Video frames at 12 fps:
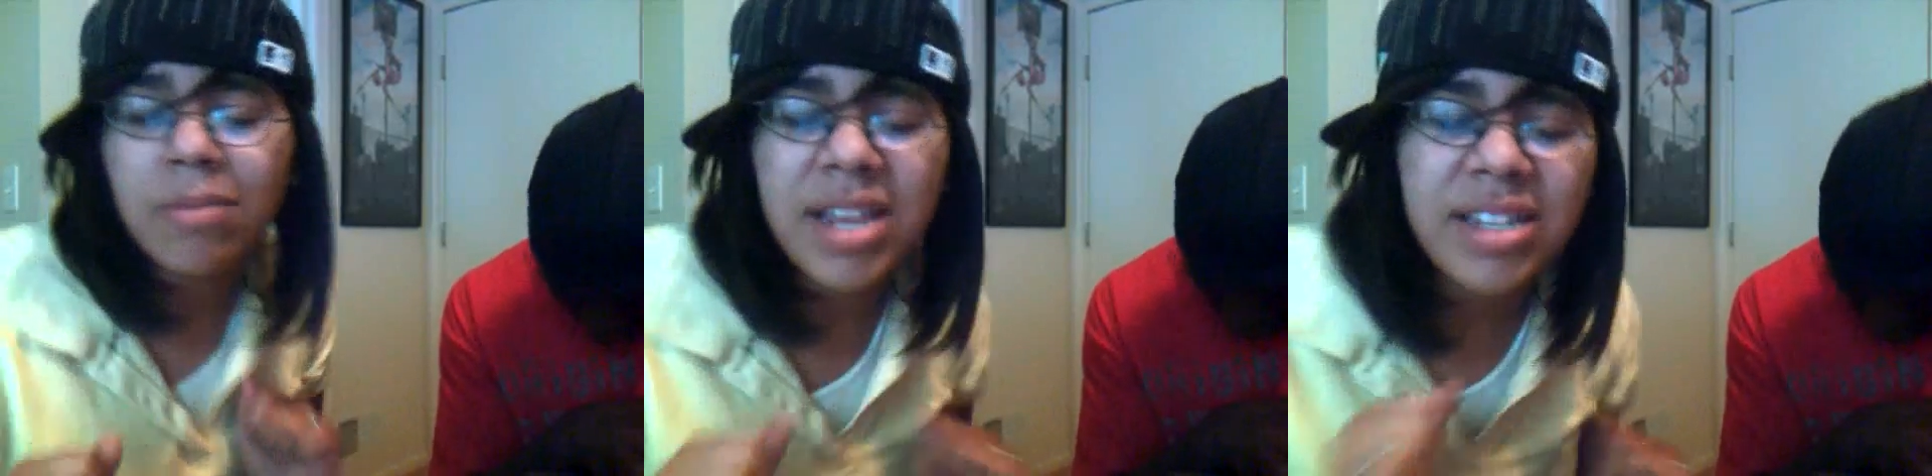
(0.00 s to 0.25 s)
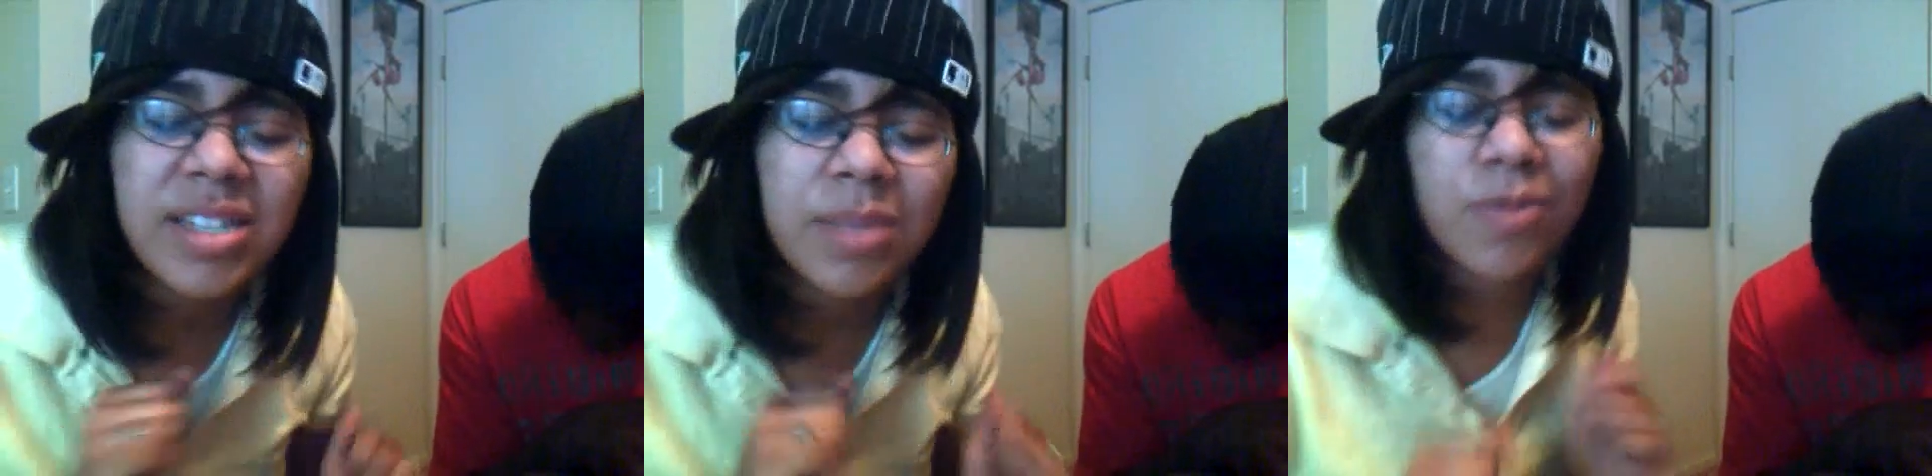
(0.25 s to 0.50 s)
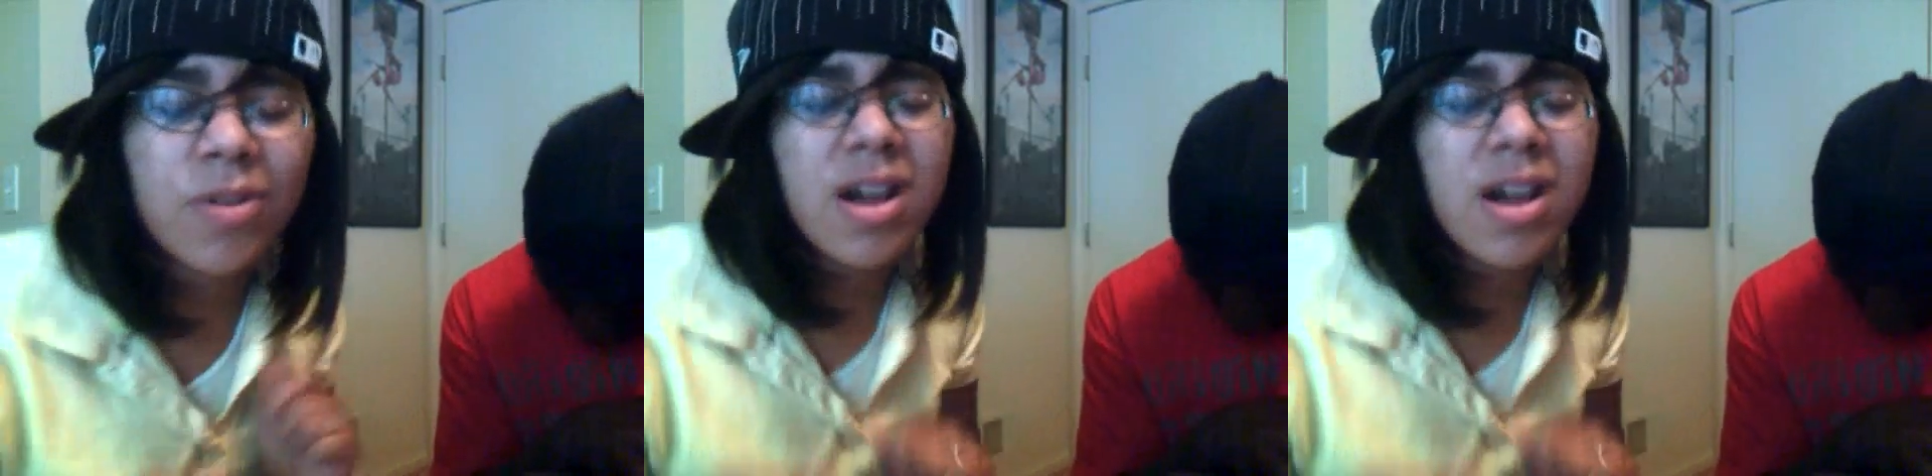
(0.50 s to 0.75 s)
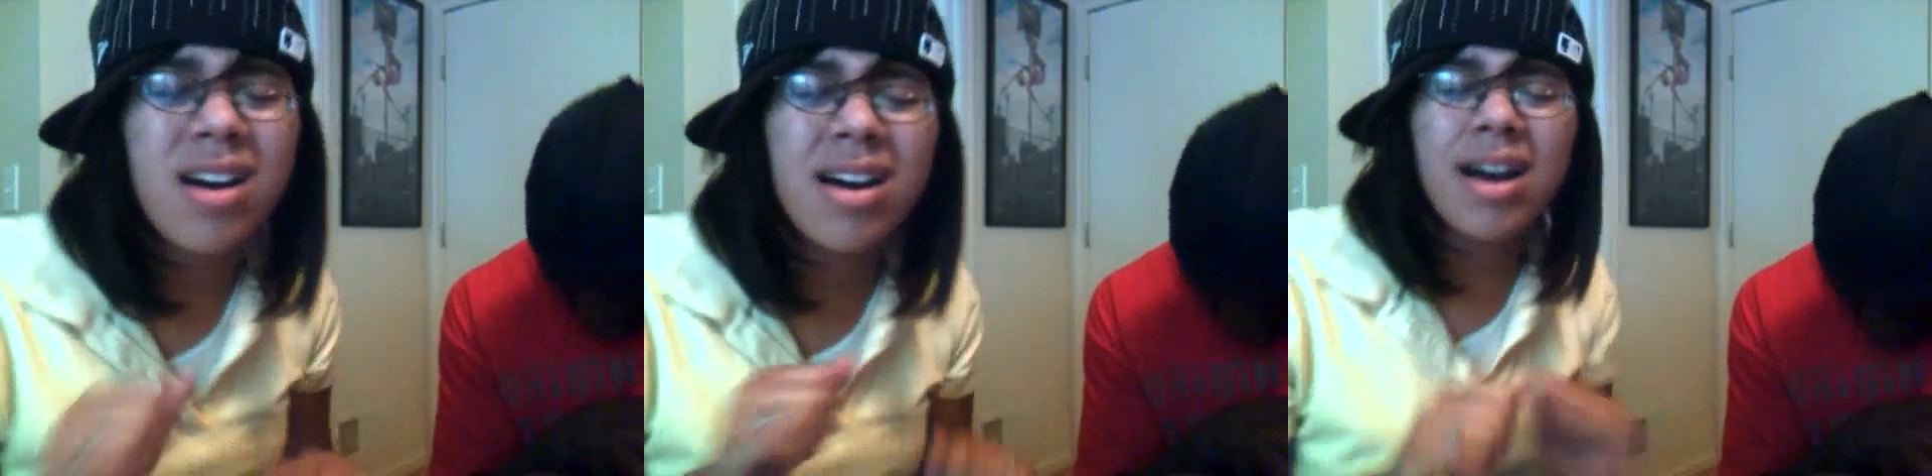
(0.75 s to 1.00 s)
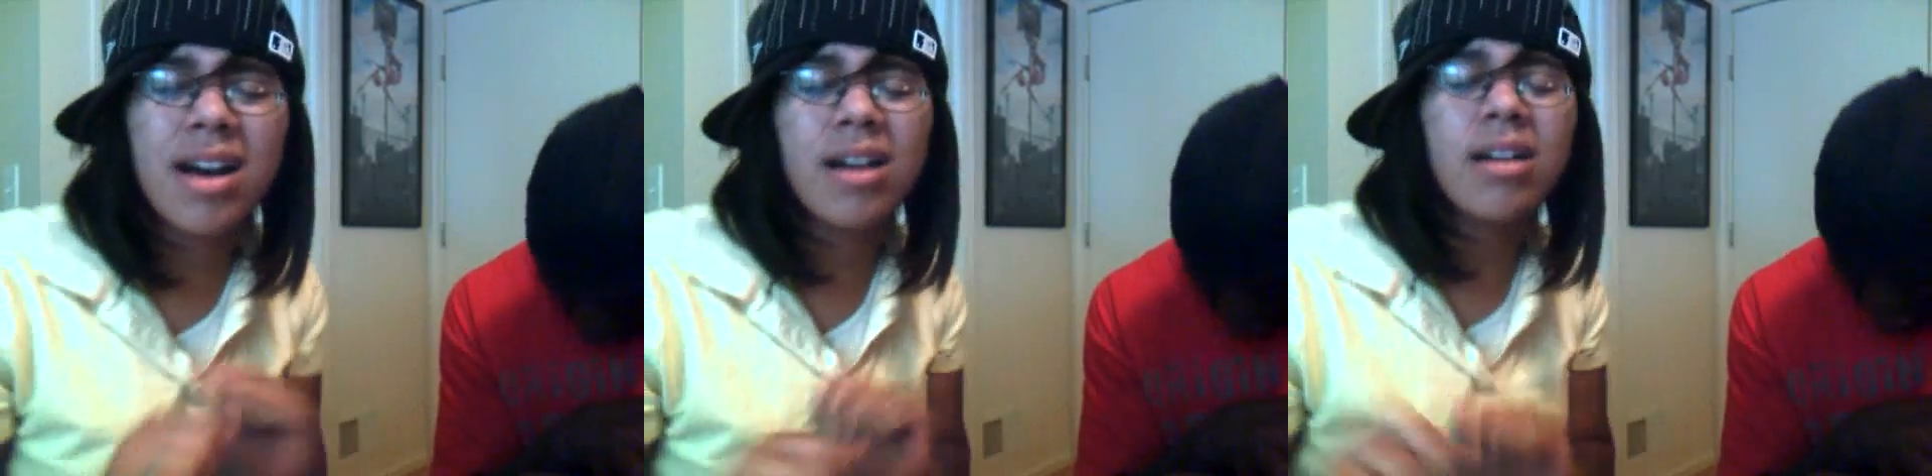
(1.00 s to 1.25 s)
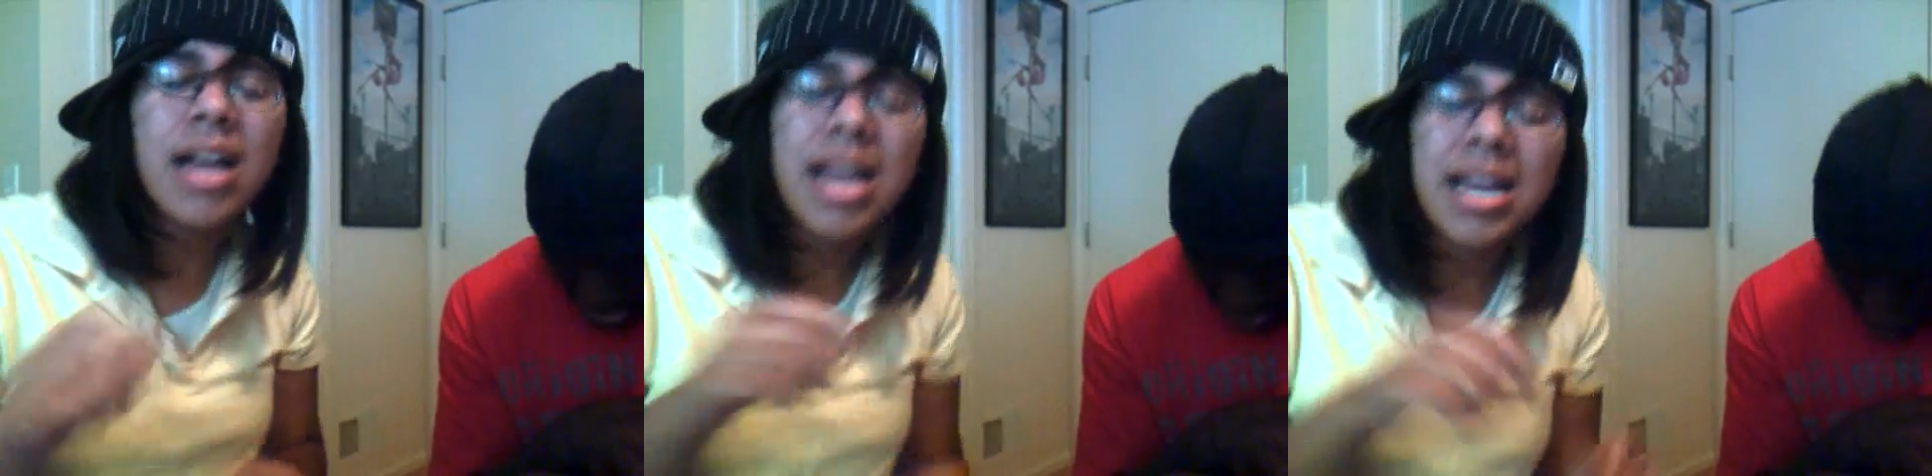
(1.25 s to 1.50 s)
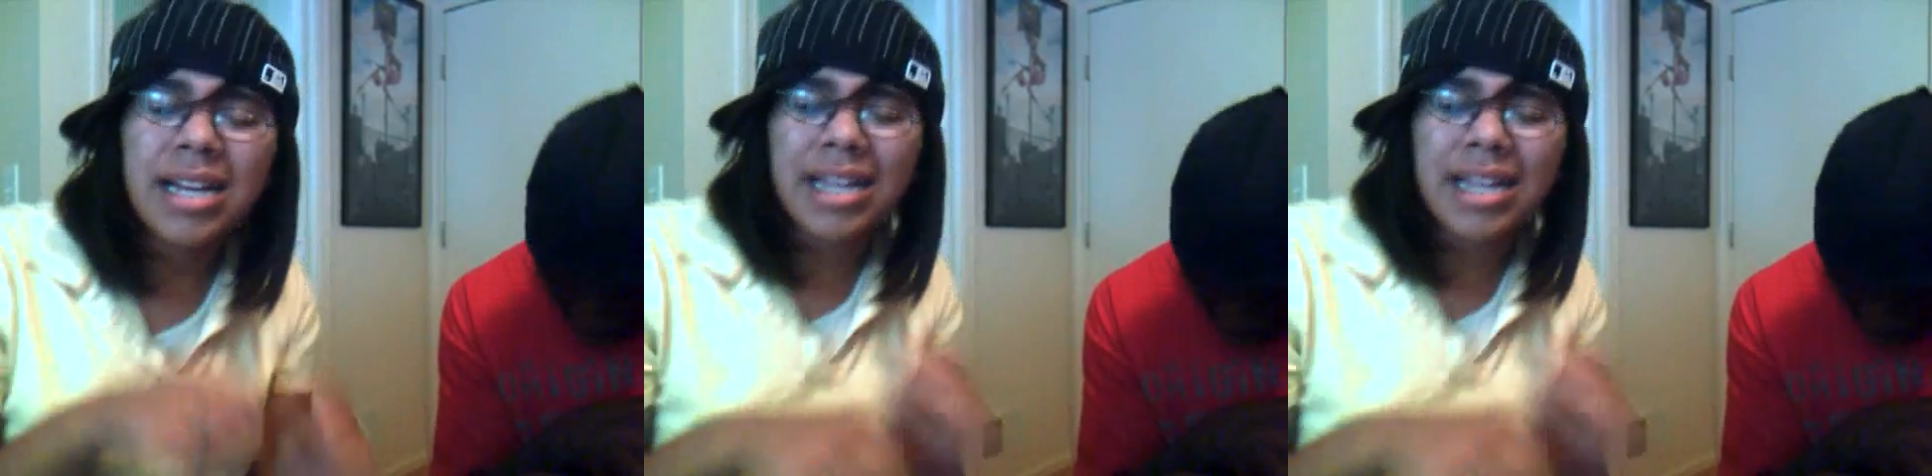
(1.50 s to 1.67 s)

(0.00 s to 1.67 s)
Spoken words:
me sprung,